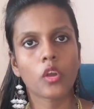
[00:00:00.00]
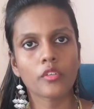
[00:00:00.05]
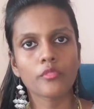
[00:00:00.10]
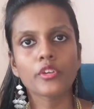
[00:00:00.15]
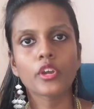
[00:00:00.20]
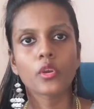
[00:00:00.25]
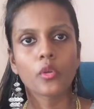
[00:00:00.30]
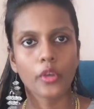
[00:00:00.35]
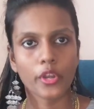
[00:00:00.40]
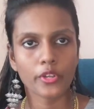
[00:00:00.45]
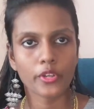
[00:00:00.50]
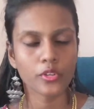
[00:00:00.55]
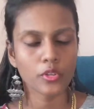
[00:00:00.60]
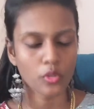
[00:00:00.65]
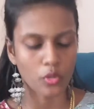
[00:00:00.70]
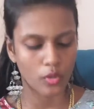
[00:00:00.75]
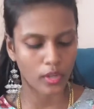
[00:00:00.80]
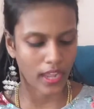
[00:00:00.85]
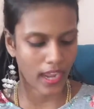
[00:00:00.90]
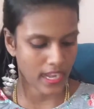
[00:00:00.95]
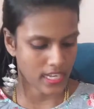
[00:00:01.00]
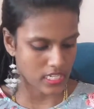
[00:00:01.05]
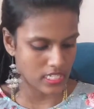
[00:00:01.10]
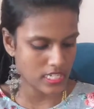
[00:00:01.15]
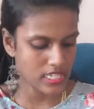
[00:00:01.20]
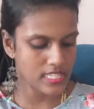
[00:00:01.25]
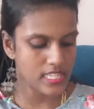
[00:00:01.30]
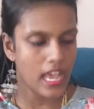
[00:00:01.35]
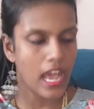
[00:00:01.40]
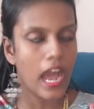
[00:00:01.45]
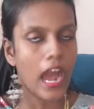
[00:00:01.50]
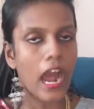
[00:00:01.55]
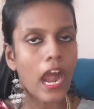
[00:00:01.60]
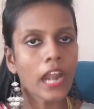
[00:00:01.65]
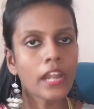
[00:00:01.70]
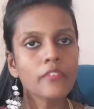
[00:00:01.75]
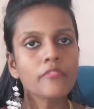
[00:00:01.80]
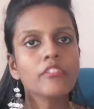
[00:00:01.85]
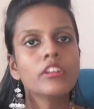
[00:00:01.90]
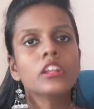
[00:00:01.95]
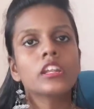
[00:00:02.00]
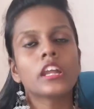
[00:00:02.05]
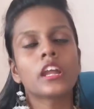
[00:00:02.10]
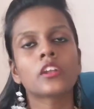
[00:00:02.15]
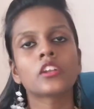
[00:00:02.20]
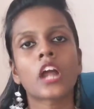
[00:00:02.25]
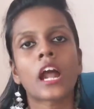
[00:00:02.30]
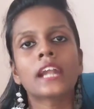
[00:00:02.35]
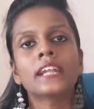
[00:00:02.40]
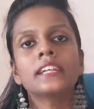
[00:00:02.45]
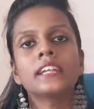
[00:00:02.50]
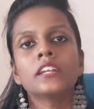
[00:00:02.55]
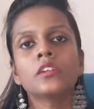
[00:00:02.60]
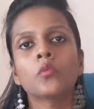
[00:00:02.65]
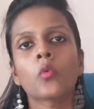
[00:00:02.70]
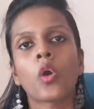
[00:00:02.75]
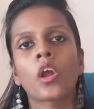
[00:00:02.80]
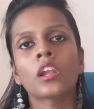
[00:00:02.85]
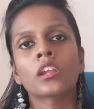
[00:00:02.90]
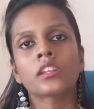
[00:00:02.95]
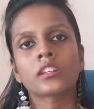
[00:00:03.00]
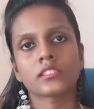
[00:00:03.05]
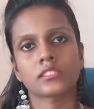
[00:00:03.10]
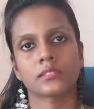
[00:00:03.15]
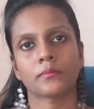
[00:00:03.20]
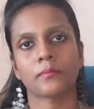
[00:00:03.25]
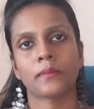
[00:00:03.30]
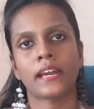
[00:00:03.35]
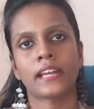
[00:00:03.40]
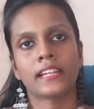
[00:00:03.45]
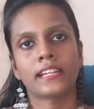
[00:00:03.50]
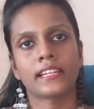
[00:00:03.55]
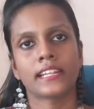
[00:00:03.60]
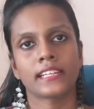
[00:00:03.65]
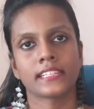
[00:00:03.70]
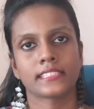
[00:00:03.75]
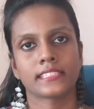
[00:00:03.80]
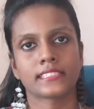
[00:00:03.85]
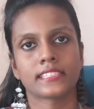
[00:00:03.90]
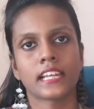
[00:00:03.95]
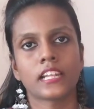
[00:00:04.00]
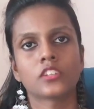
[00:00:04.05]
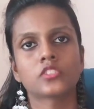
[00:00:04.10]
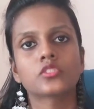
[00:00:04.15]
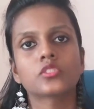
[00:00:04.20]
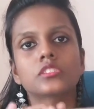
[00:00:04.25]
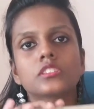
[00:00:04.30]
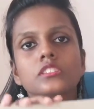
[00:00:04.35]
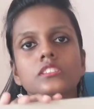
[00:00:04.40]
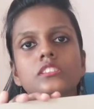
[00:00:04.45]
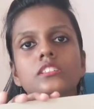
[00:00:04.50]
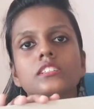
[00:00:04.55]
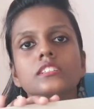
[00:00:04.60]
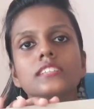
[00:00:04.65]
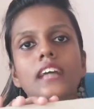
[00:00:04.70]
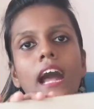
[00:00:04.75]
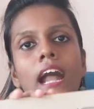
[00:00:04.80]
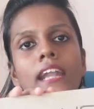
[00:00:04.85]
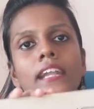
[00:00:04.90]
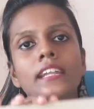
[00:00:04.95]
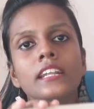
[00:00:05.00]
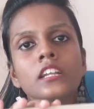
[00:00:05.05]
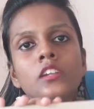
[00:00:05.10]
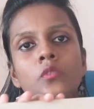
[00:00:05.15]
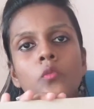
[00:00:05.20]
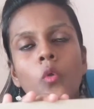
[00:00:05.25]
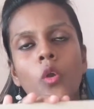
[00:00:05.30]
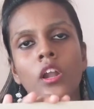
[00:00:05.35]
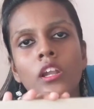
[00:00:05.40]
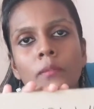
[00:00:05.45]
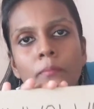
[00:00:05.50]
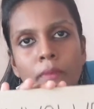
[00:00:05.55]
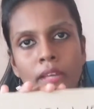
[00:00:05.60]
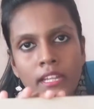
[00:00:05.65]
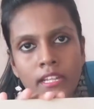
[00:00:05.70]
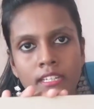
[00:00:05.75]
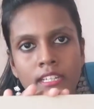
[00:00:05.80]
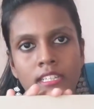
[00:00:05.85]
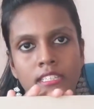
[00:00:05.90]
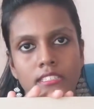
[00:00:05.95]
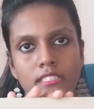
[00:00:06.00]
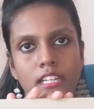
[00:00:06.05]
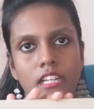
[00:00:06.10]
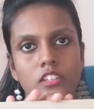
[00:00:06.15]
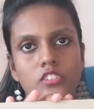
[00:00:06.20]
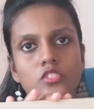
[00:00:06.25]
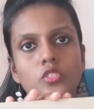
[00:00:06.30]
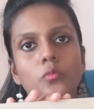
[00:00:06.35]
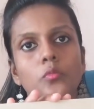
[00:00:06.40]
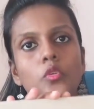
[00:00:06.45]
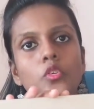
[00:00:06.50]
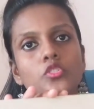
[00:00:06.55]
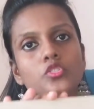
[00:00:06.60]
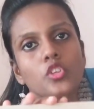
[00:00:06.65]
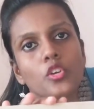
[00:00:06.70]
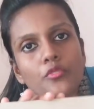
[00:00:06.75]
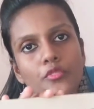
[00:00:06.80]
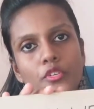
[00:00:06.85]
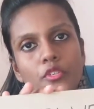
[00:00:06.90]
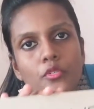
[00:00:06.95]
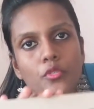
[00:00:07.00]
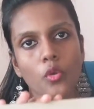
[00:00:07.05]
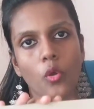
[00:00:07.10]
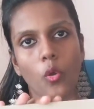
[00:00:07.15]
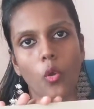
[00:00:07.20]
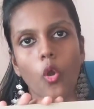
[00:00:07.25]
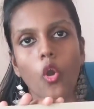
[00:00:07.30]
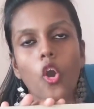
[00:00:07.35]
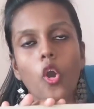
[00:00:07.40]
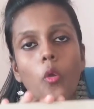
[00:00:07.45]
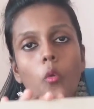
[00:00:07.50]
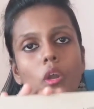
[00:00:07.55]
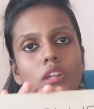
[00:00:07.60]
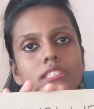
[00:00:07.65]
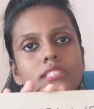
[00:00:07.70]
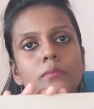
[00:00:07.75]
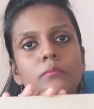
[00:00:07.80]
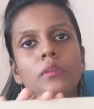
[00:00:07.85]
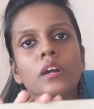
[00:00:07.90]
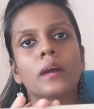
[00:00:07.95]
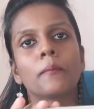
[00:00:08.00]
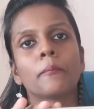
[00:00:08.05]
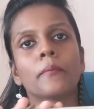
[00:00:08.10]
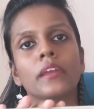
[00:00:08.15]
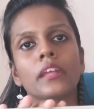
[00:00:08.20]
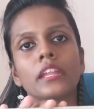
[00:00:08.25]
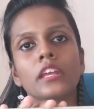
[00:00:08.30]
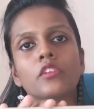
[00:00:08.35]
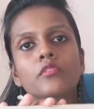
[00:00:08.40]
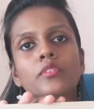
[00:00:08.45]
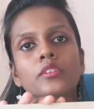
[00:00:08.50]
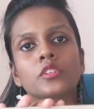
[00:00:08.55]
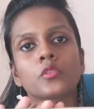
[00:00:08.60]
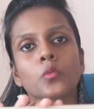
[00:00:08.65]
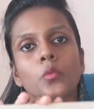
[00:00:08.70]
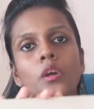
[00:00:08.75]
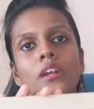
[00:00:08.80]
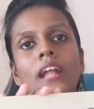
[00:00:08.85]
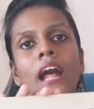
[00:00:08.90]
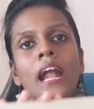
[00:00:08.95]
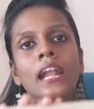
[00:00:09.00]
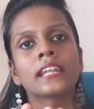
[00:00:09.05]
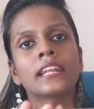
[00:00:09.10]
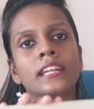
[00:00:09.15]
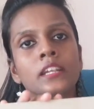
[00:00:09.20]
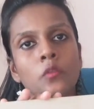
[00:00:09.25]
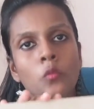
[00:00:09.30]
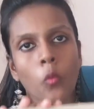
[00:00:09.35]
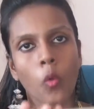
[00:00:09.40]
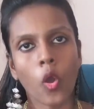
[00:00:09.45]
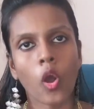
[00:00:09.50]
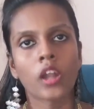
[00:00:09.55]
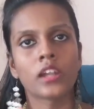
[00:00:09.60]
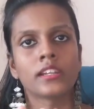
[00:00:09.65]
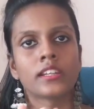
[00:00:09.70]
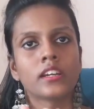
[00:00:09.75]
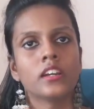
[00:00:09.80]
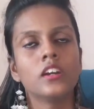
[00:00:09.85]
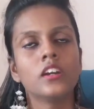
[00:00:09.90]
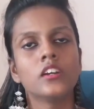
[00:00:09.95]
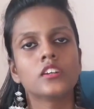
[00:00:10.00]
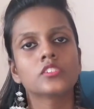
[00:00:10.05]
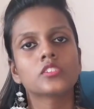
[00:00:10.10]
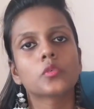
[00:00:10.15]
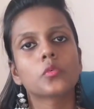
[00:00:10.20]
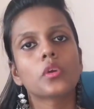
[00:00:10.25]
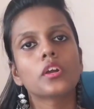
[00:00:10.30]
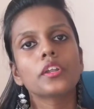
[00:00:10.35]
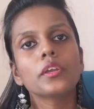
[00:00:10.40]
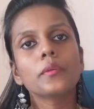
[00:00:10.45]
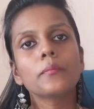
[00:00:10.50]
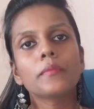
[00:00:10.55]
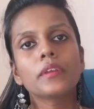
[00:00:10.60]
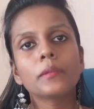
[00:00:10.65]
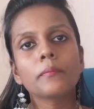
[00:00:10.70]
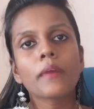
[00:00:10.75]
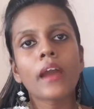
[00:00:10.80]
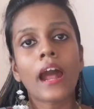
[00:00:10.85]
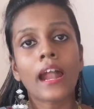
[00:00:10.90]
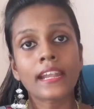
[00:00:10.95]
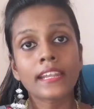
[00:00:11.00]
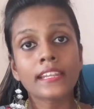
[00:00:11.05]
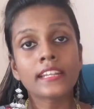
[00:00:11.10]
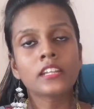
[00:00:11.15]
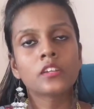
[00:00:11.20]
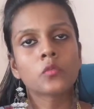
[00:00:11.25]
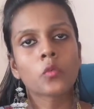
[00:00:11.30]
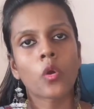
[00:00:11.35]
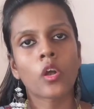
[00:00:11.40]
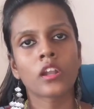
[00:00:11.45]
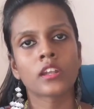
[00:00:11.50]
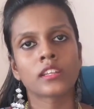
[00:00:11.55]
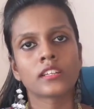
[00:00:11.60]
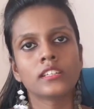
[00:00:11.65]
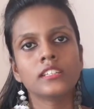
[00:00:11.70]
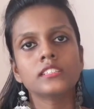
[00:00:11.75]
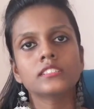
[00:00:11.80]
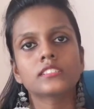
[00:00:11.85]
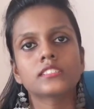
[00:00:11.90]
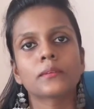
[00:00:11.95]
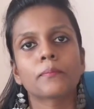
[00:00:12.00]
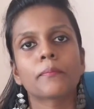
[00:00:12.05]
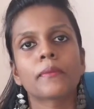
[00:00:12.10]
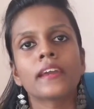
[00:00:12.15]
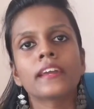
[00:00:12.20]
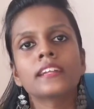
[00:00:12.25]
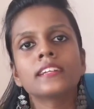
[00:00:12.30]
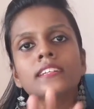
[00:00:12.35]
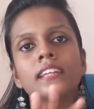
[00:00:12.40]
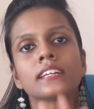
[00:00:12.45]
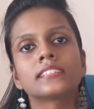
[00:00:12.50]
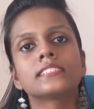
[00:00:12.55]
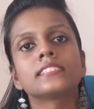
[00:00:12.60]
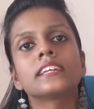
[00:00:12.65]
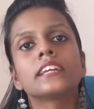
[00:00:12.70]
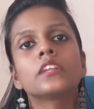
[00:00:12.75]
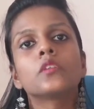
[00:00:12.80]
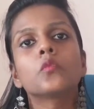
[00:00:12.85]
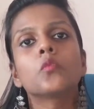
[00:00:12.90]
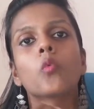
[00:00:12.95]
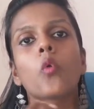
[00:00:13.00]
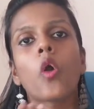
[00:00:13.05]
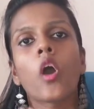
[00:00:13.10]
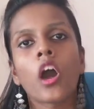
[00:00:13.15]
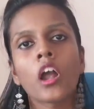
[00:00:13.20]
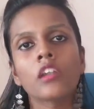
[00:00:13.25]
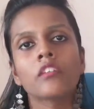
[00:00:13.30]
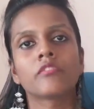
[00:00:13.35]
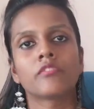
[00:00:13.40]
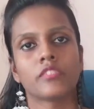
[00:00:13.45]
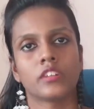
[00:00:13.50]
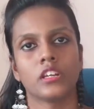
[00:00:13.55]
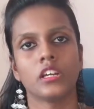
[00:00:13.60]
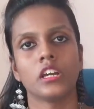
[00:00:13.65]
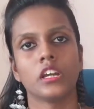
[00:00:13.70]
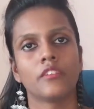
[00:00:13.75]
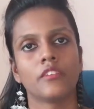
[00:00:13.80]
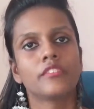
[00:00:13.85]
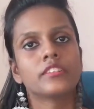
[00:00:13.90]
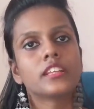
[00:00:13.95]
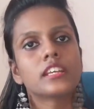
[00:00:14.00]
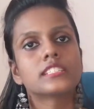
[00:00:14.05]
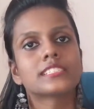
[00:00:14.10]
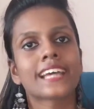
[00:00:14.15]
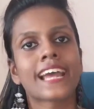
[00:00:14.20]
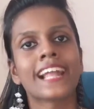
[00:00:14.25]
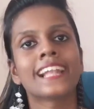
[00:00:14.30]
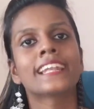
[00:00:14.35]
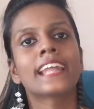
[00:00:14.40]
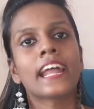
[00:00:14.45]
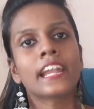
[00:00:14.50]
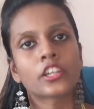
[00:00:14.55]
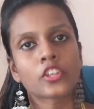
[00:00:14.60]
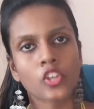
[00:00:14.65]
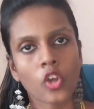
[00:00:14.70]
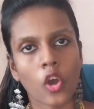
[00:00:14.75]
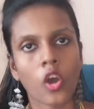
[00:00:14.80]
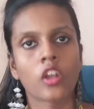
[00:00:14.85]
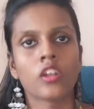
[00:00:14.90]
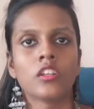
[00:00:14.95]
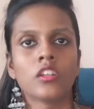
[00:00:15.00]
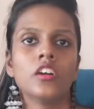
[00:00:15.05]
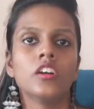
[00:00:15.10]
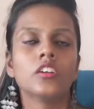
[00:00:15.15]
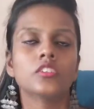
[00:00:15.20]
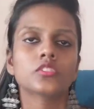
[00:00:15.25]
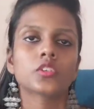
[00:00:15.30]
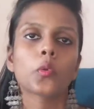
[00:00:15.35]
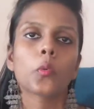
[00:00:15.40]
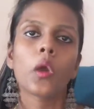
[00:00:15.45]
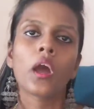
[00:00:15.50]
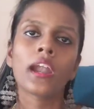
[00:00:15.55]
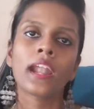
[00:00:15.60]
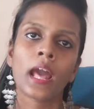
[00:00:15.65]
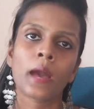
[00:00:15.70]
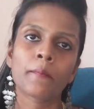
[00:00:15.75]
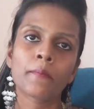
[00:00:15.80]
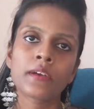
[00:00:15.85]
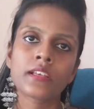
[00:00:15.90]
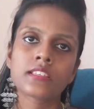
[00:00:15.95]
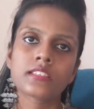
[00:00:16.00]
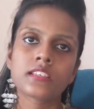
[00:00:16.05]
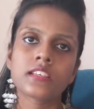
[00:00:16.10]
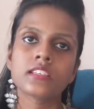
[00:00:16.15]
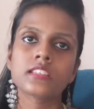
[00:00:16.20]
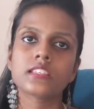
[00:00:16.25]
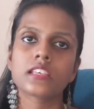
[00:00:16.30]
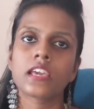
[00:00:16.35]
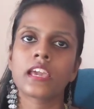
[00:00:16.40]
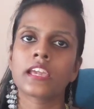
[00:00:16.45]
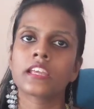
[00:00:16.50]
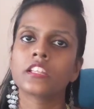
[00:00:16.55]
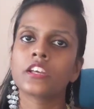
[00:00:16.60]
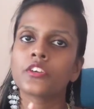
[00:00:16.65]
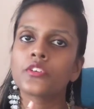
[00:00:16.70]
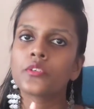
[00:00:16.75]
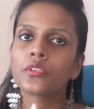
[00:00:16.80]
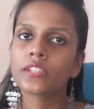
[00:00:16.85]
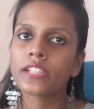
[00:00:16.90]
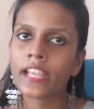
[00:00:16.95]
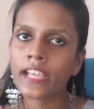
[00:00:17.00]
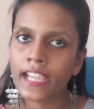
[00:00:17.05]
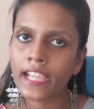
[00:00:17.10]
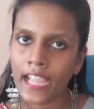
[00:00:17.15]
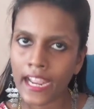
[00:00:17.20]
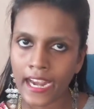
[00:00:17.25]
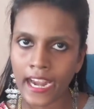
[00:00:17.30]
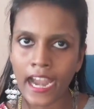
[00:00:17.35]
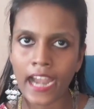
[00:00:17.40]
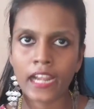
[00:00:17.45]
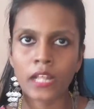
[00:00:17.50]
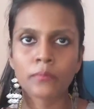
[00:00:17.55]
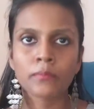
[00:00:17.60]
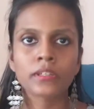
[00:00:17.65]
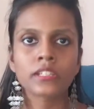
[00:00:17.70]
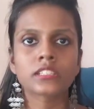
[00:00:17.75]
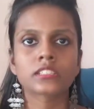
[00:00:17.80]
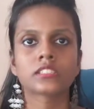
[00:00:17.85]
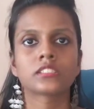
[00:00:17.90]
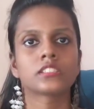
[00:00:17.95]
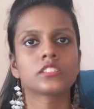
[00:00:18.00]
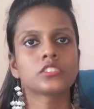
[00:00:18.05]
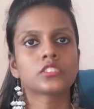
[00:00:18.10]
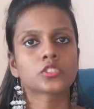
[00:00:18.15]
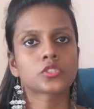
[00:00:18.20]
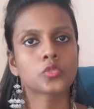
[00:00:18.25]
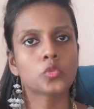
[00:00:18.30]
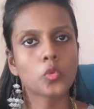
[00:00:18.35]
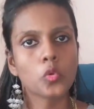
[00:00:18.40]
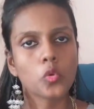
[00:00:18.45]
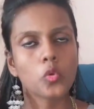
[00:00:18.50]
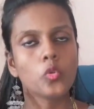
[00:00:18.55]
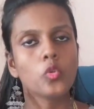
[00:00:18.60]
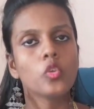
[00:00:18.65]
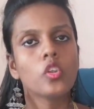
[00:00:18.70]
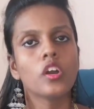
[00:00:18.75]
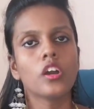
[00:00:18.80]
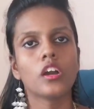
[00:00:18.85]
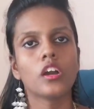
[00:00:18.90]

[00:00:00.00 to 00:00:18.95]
what we are going to look at is uninvolved parenting style. So this is uninvolved parenting style. So most of you know what's the meaning for the word uninvolved. So what I mean by uninvolved is the parent doesn't involve with the child at all. So what happens is, either you take academics, school,